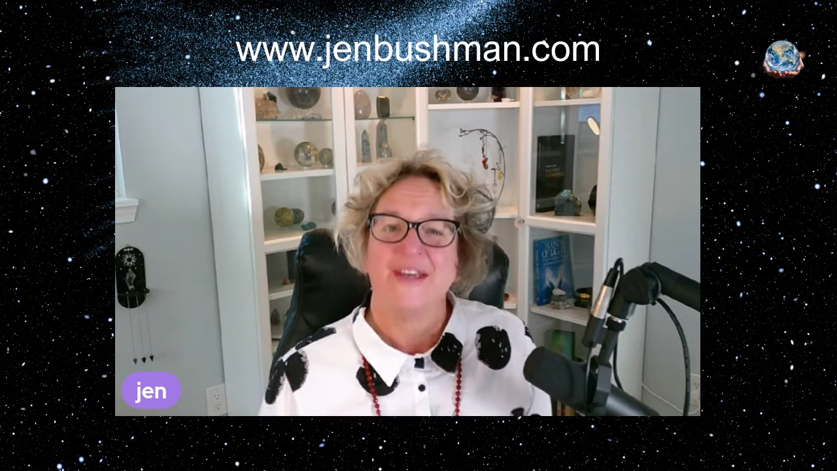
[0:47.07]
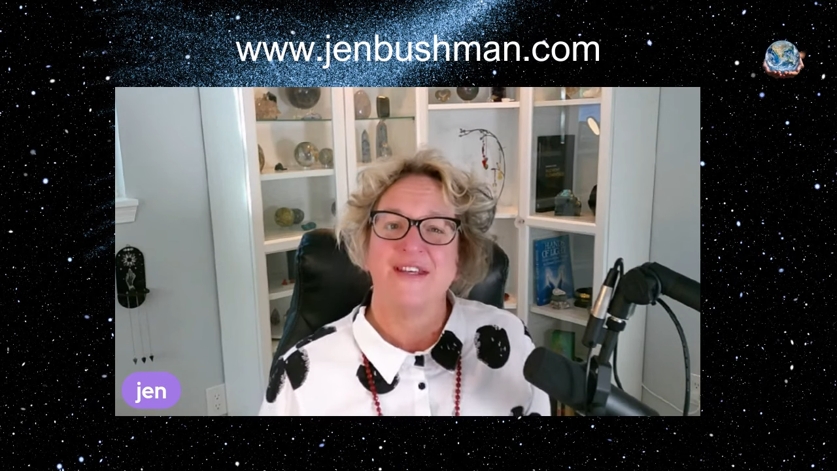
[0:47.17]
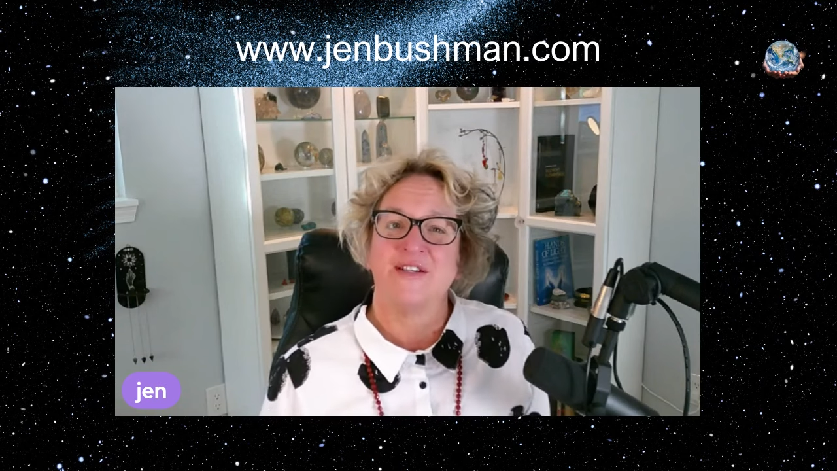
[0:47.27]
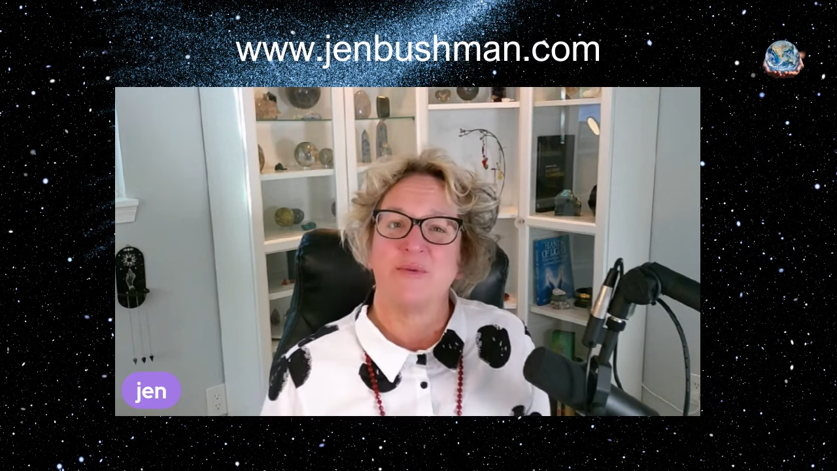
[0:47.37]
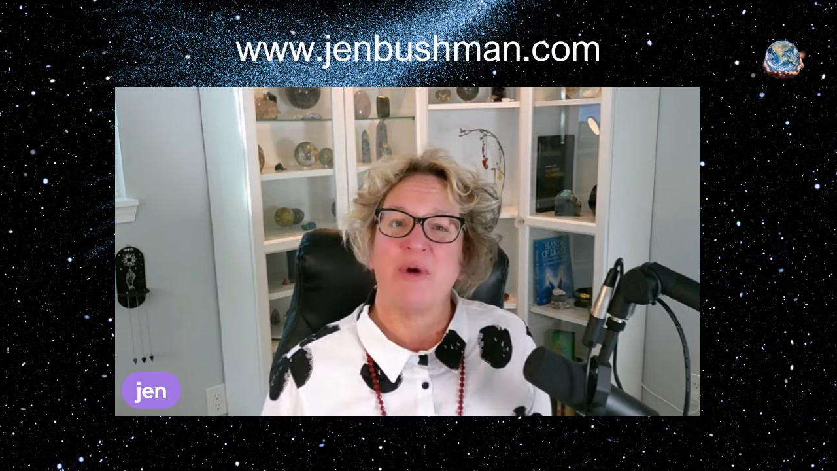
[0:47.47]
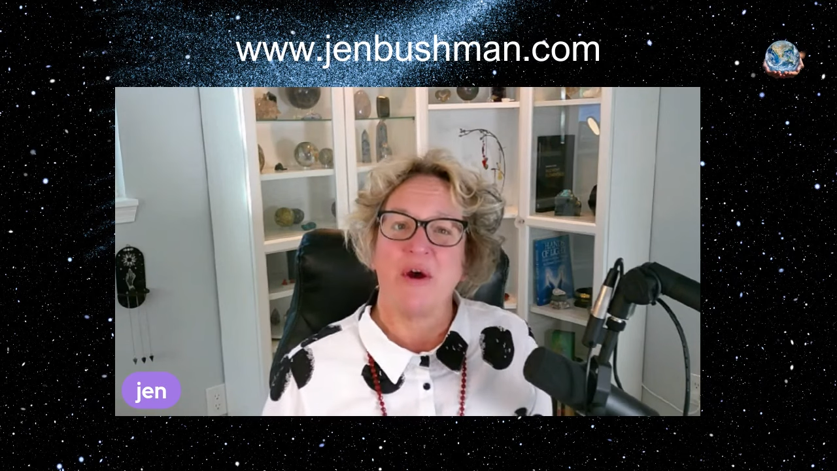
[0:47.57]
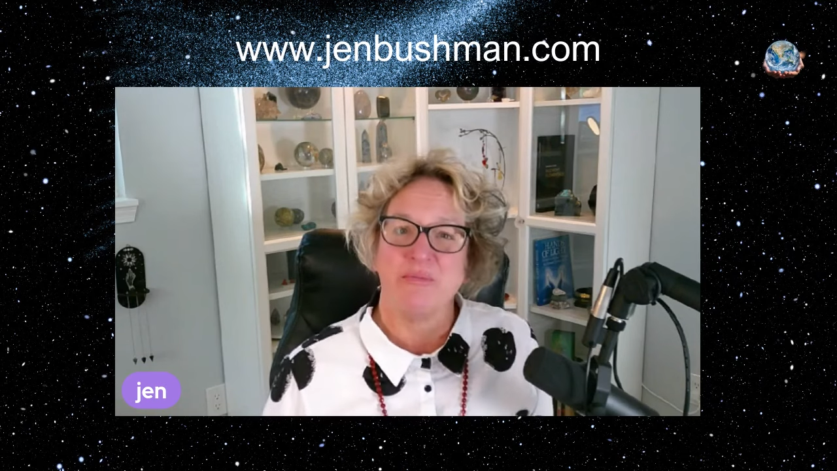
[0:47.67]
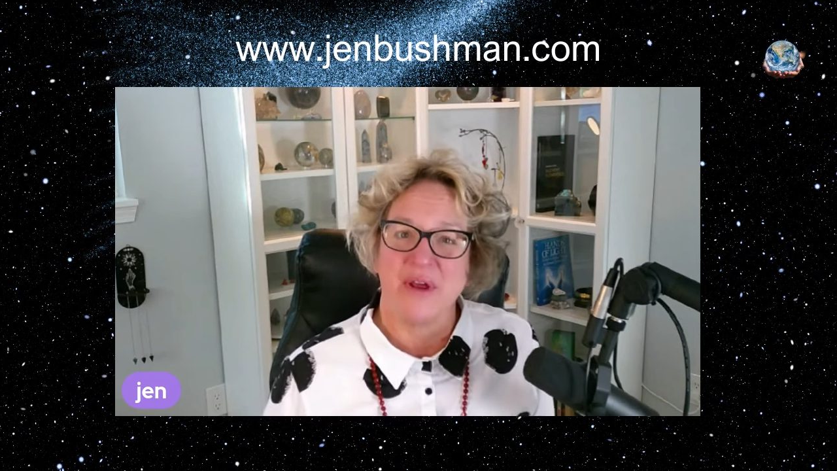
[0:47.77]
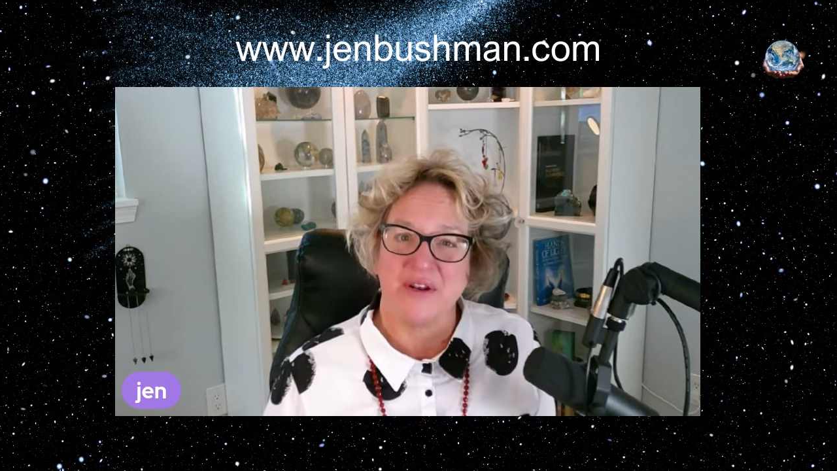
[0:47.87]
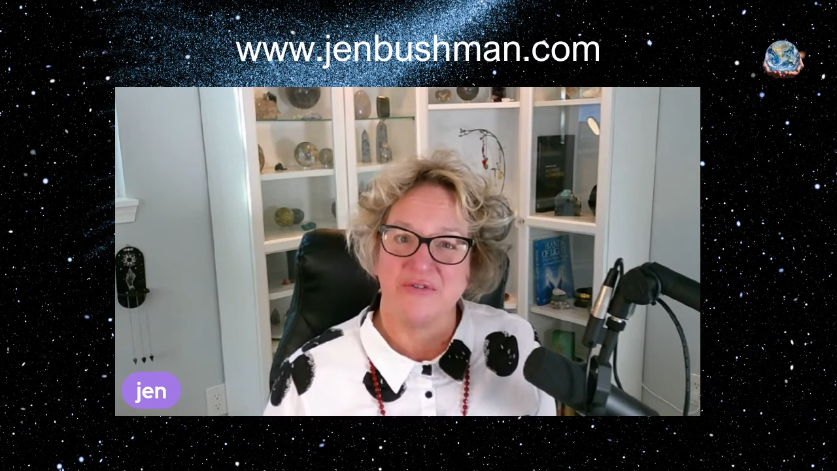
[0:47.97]
is about
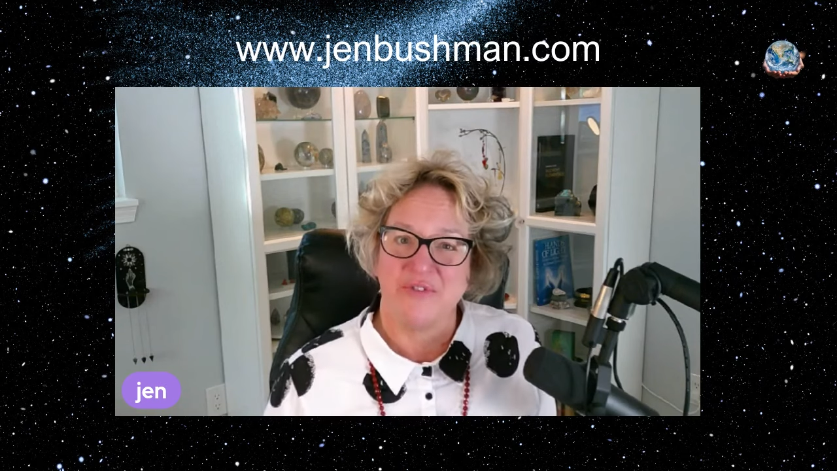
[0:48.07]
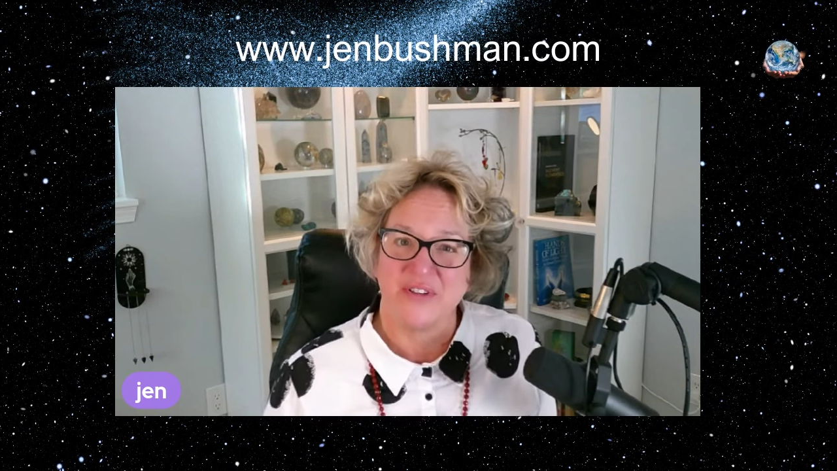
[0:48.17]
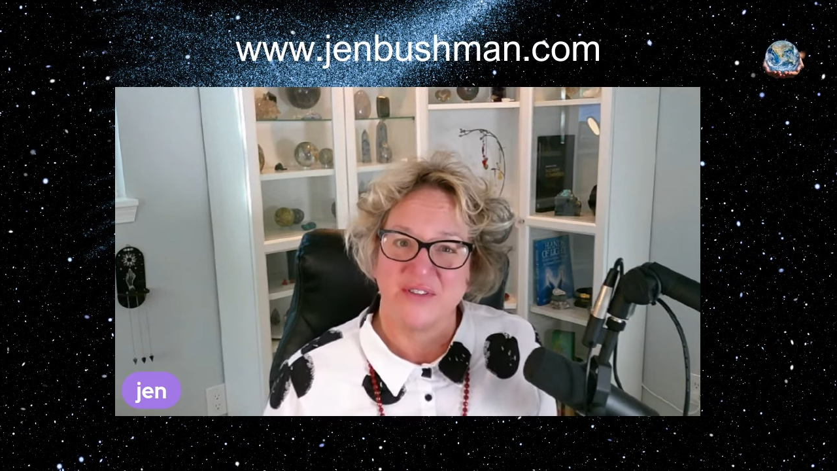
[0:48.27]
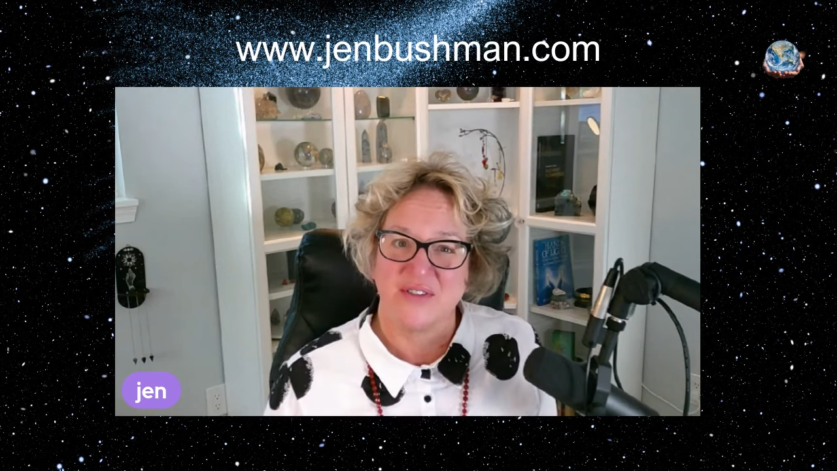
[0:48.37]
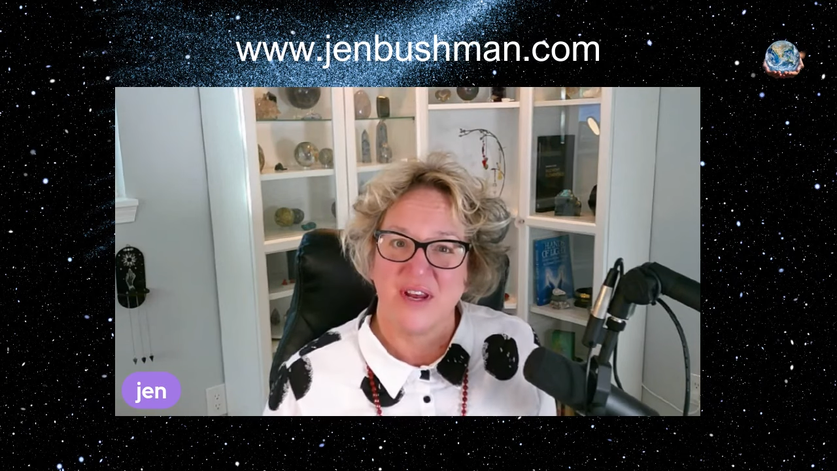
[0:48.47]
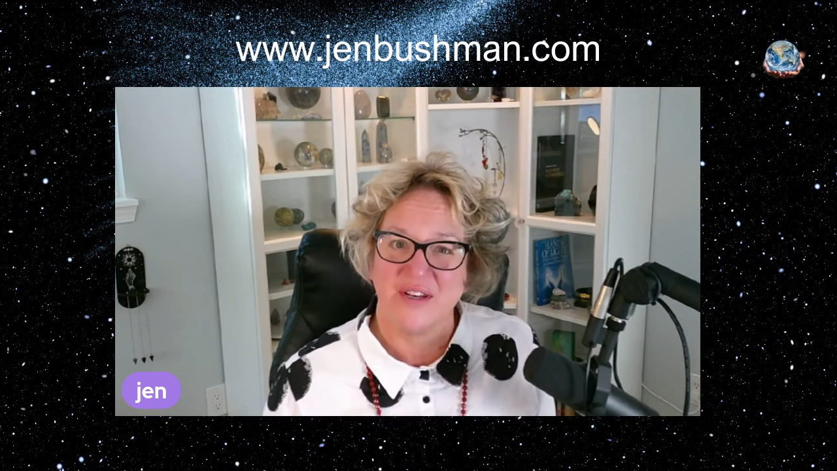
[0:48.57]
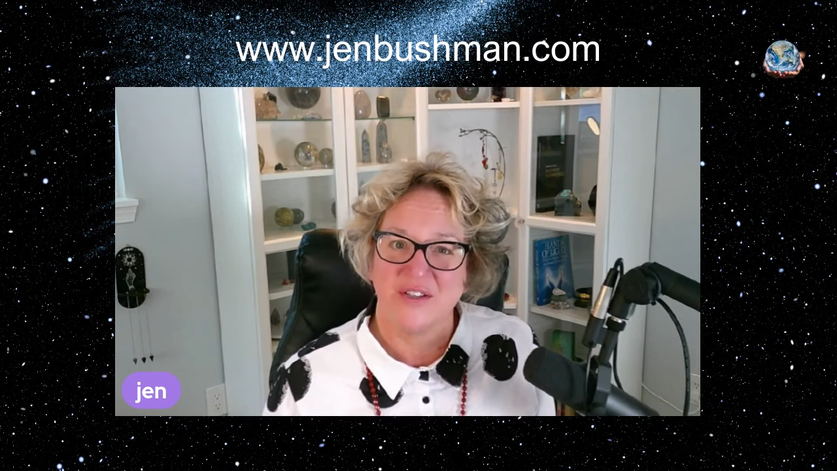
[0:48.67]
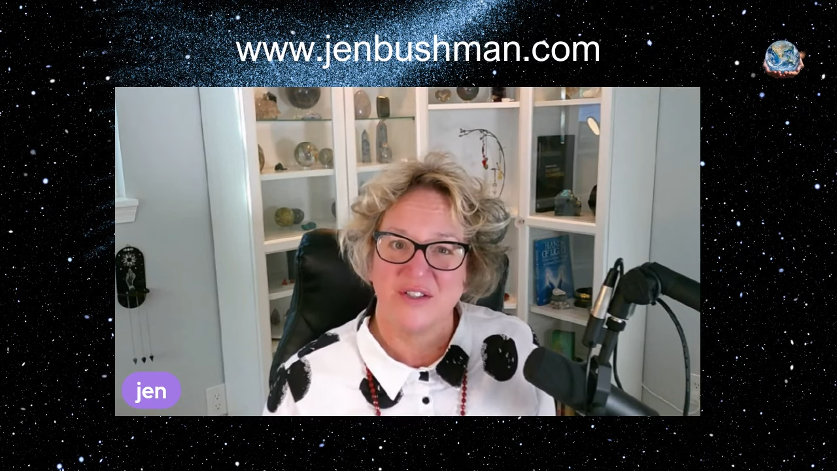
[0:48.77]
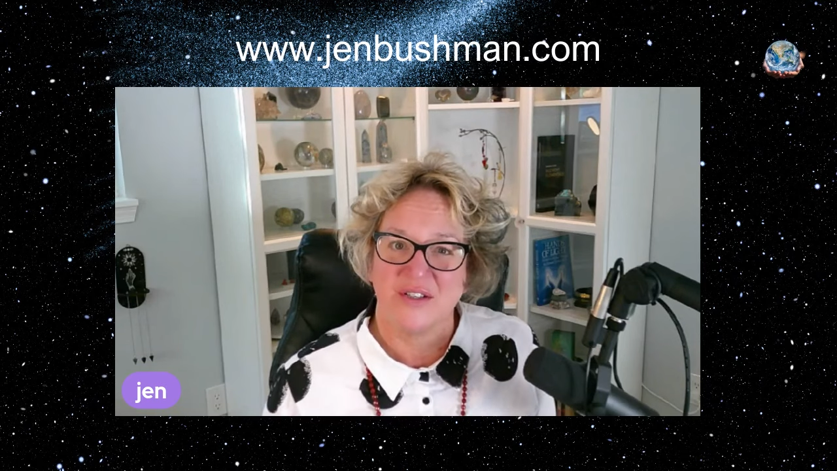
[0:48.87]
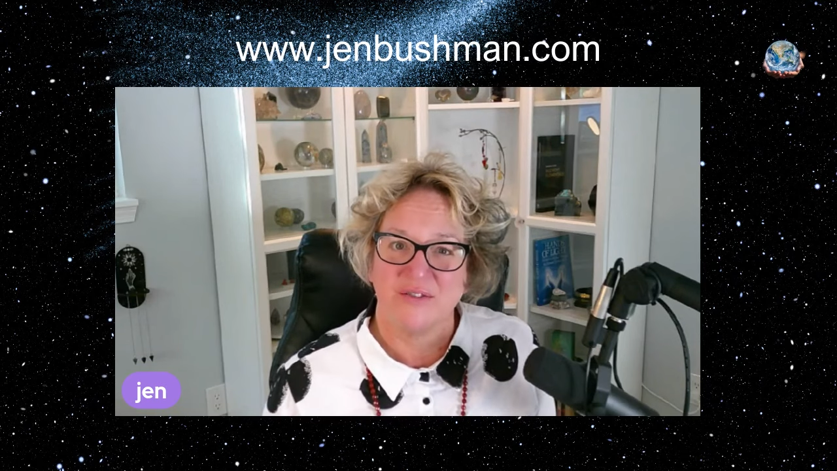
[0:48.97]

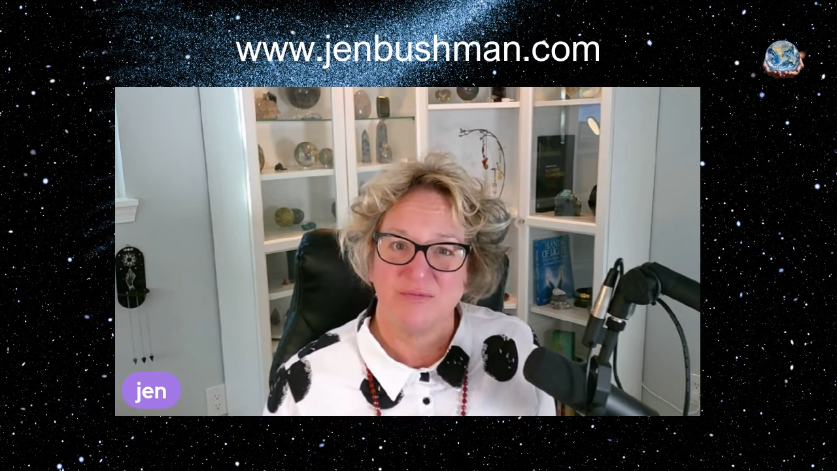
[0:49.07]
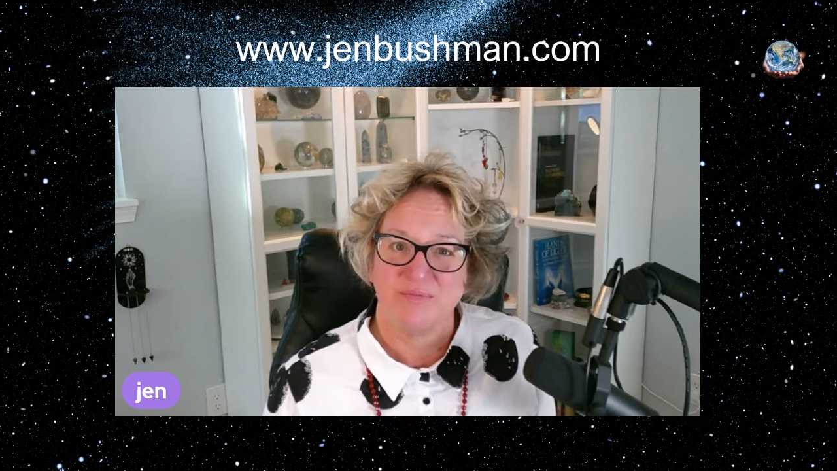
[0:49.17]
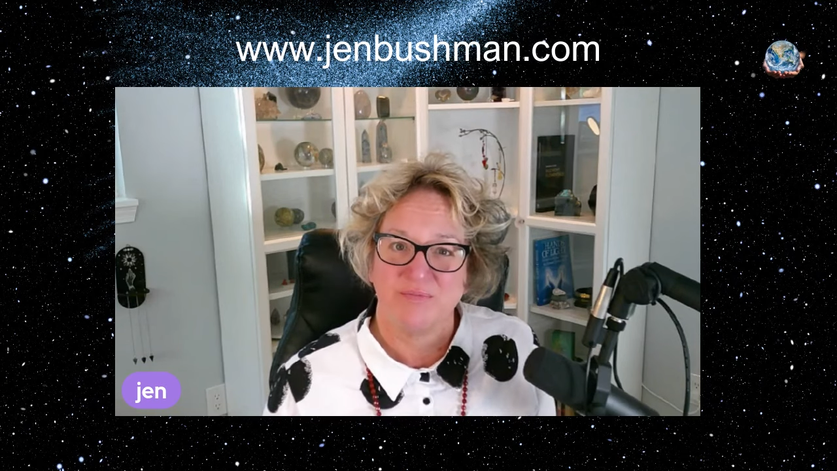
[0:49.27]
manifestation.